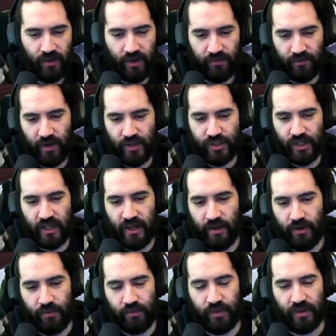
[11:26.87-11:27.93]
fresh
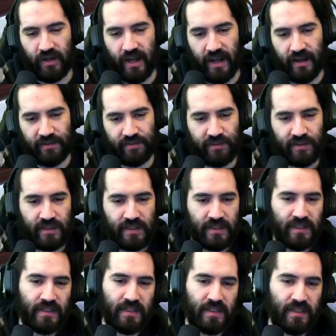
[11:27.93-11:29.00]
account with an axe.
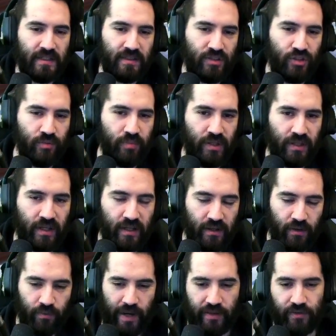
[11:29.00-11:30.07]
Should be
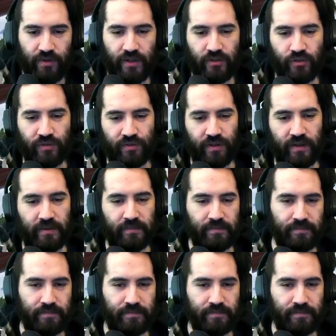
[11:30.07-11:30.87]
rather interesting.